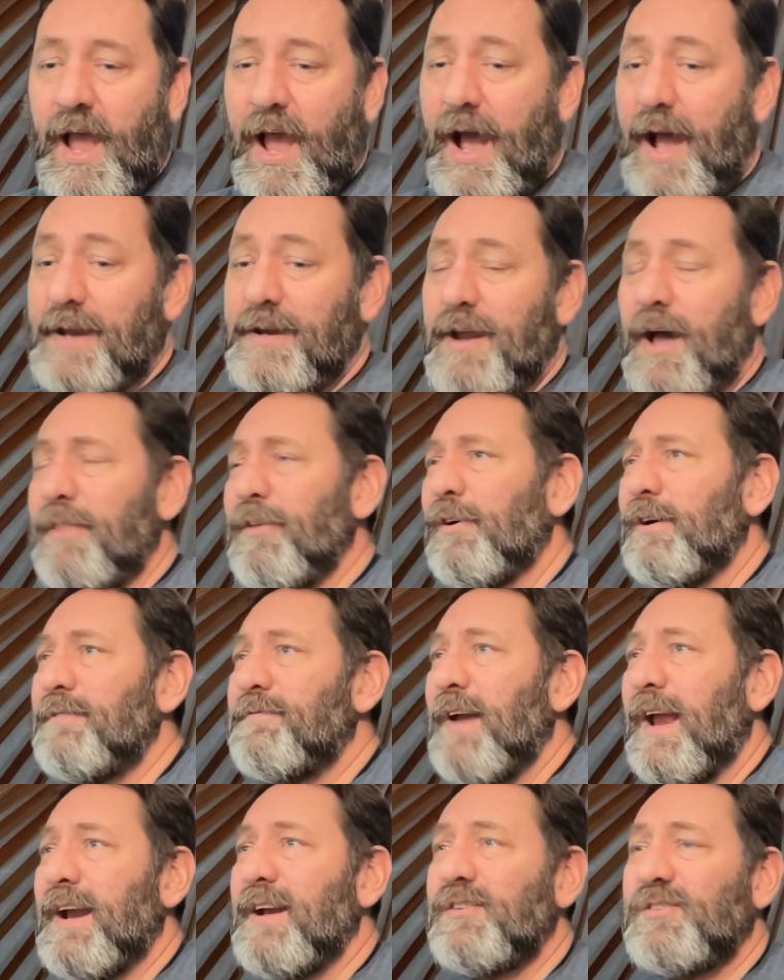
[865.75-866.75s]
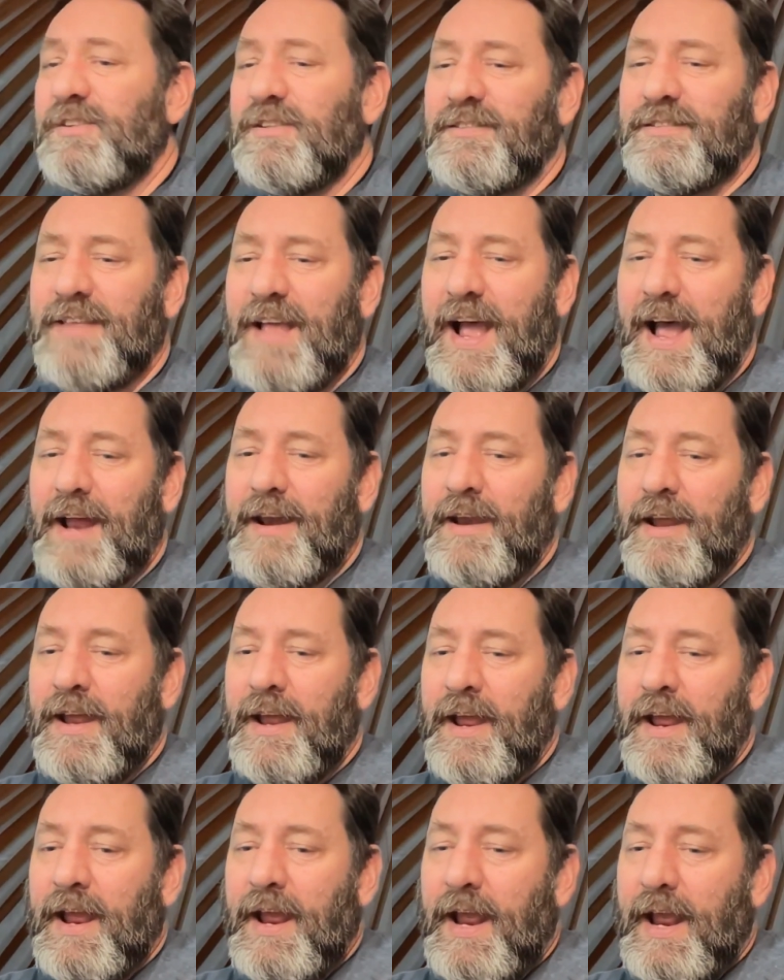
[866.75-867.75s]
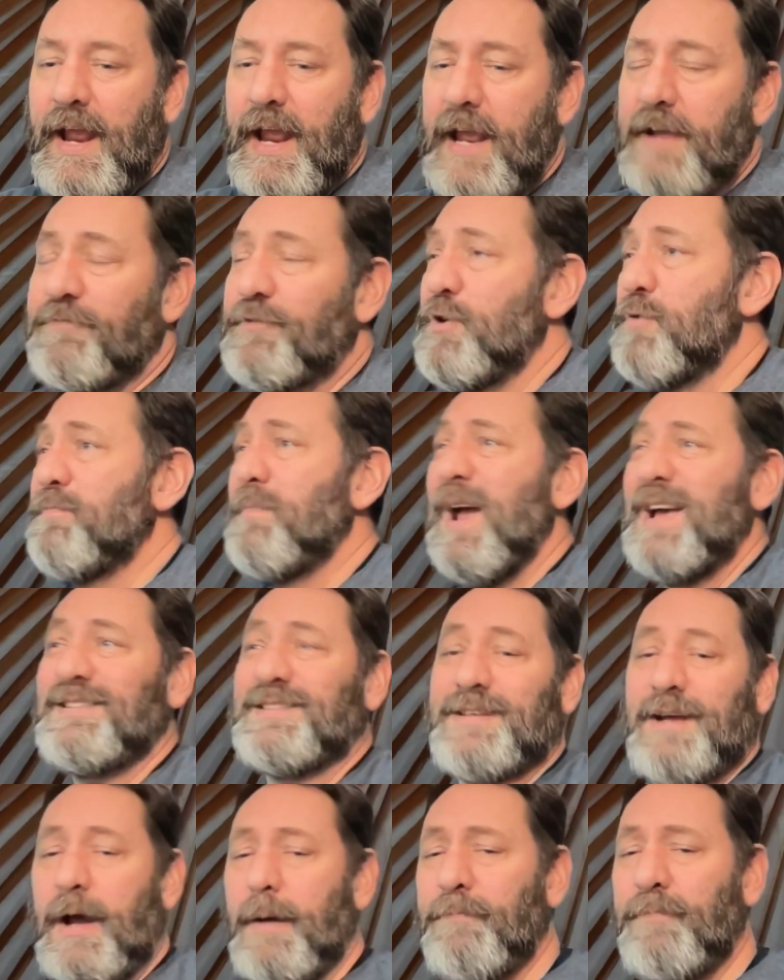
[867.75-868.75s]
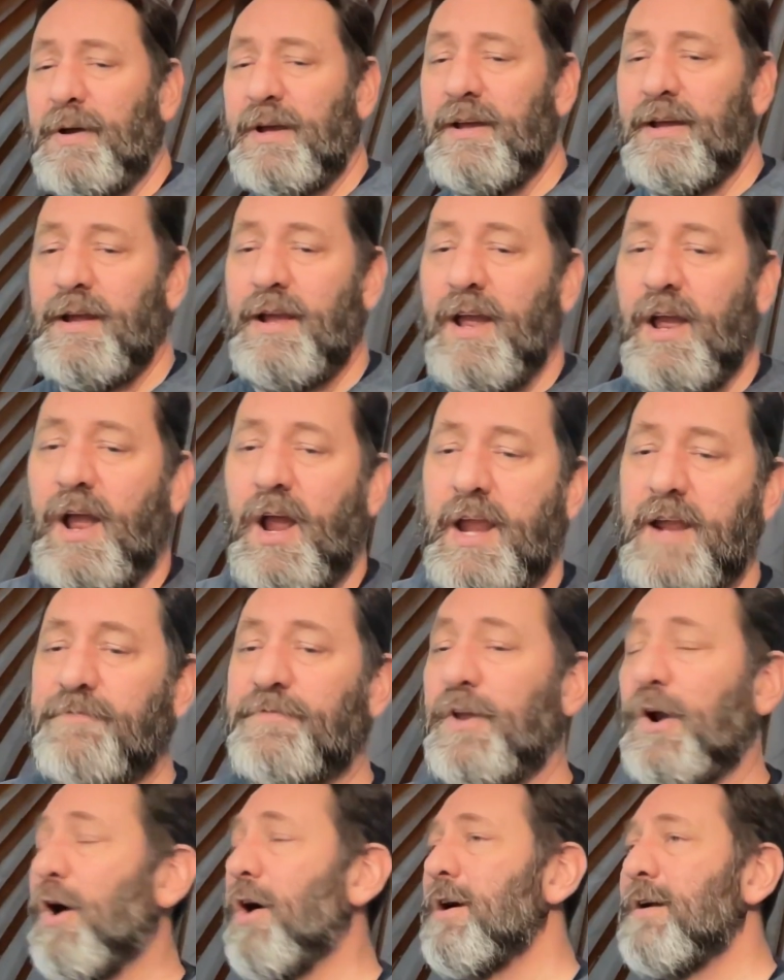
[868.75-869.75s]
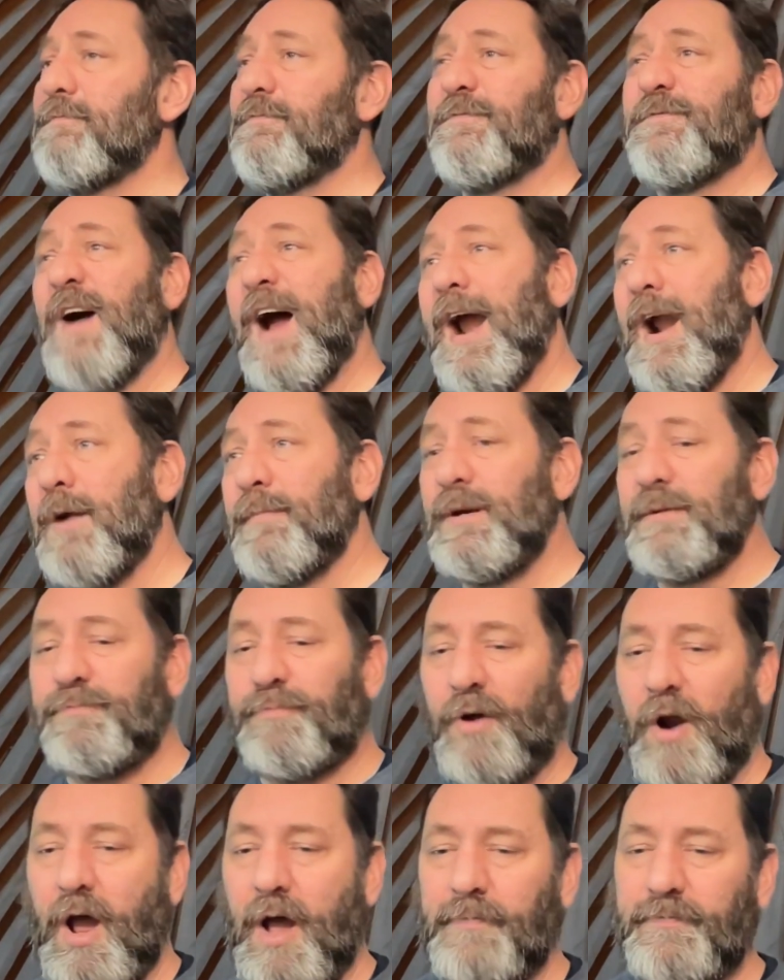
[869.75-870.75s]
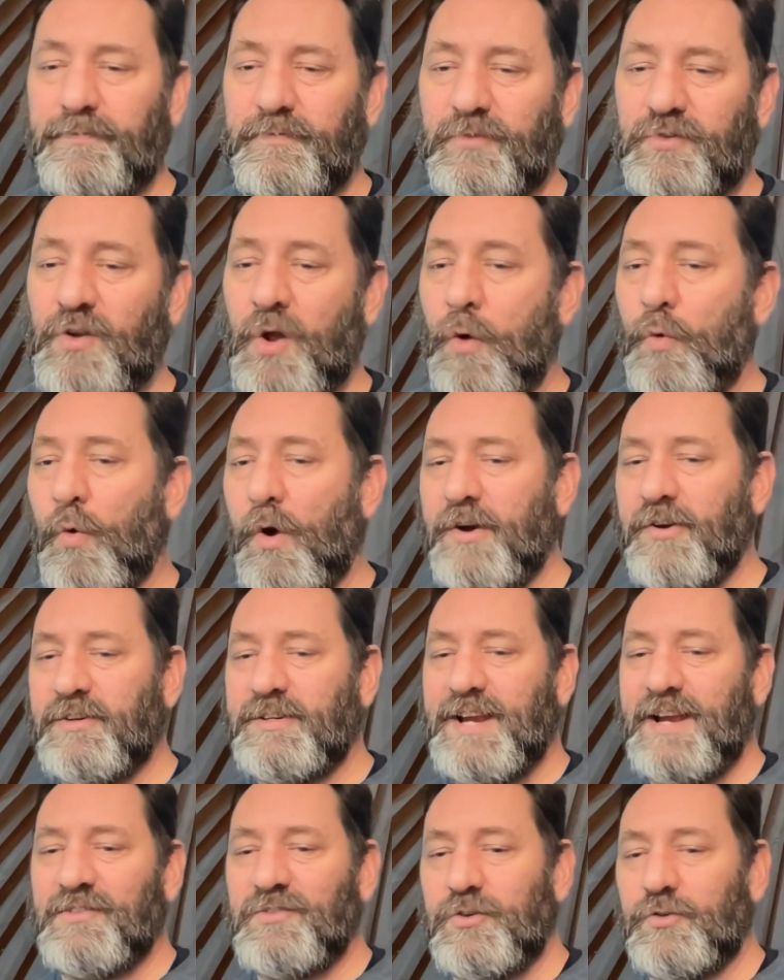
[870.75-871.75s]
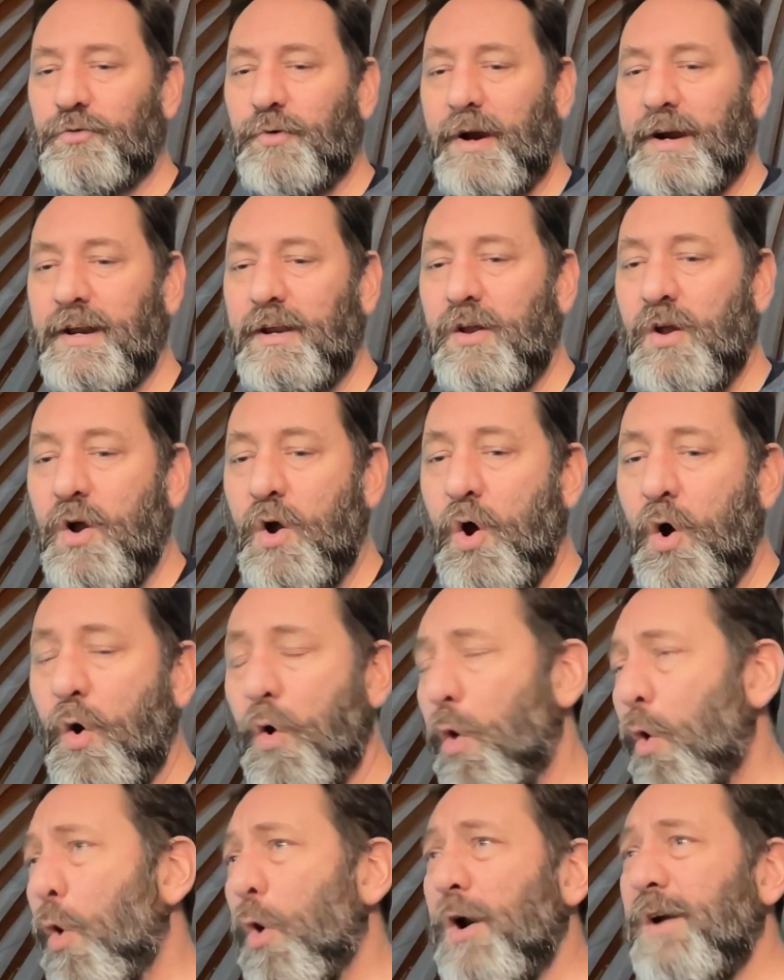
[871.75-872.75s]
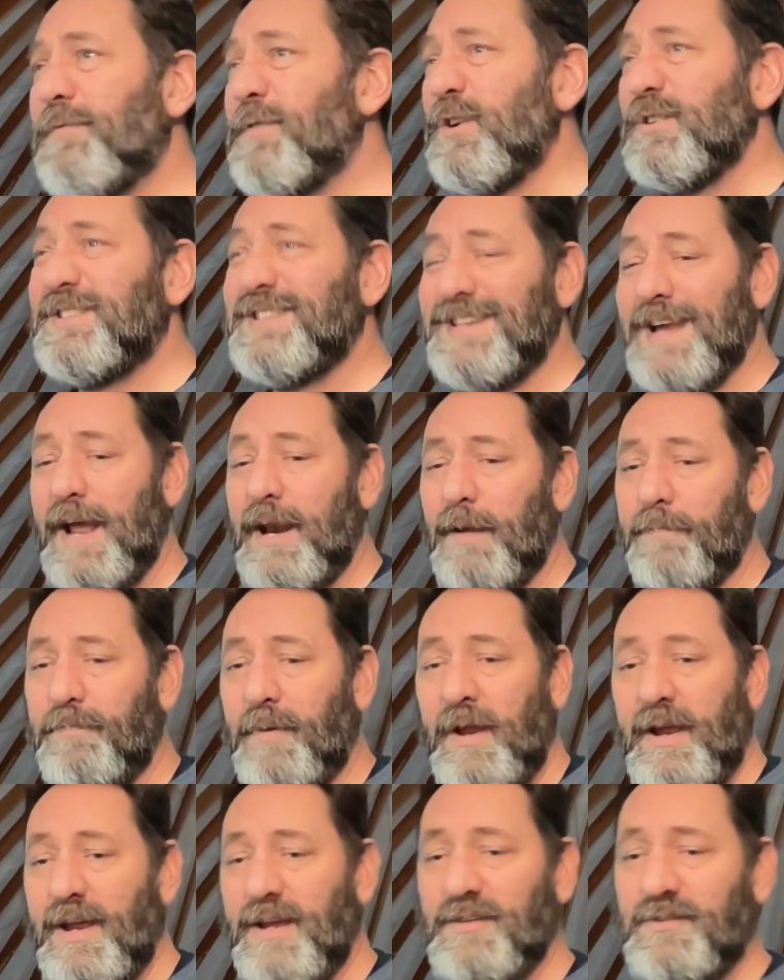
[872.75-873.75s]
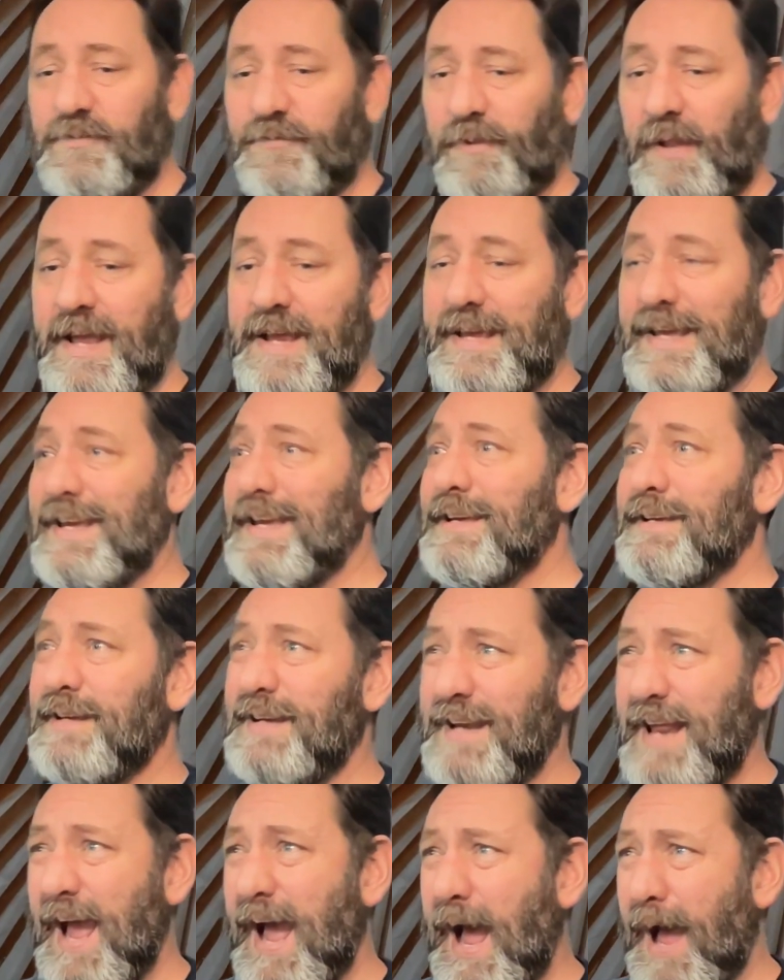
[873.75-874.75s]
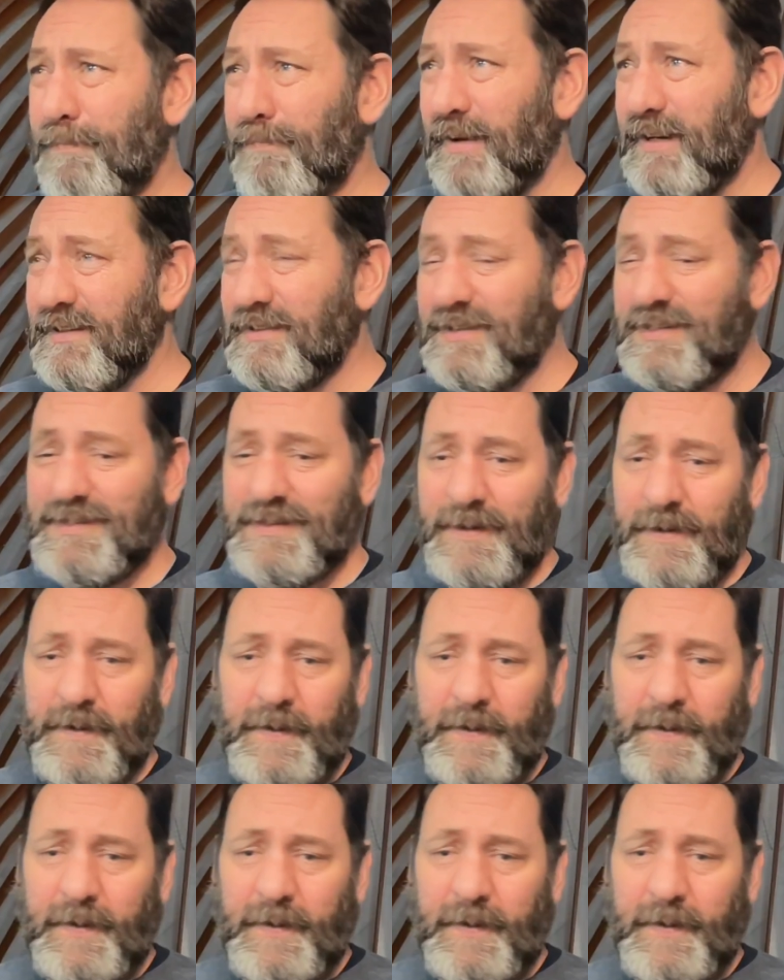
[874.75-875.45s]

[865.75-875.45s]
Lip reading: Another advantage is that if you mess up, if there are environment problems while your test is running, or if your setup is flaky, it happens,